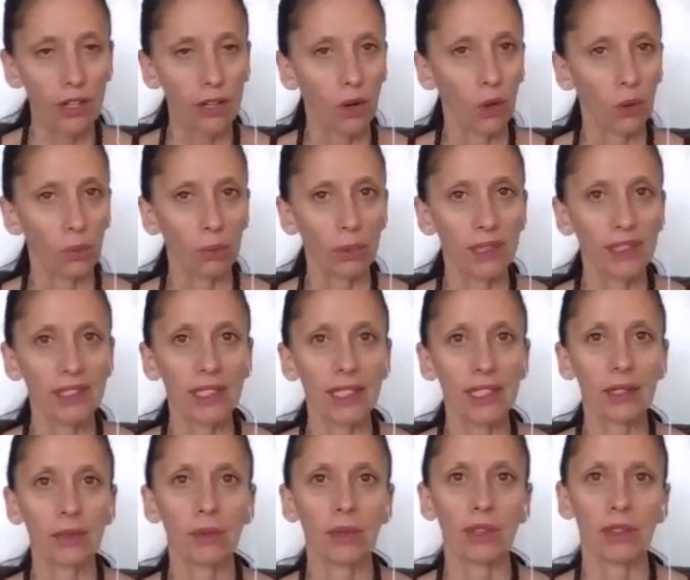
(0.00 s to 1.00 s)
openly
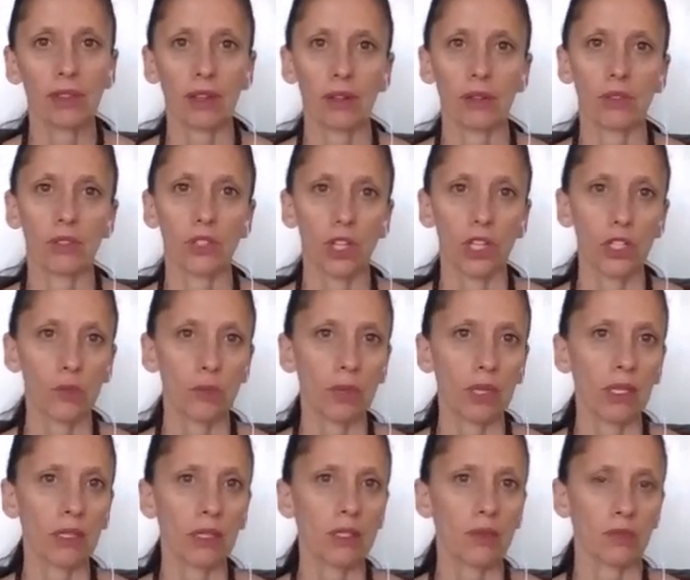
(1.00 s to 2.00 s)
without judgment,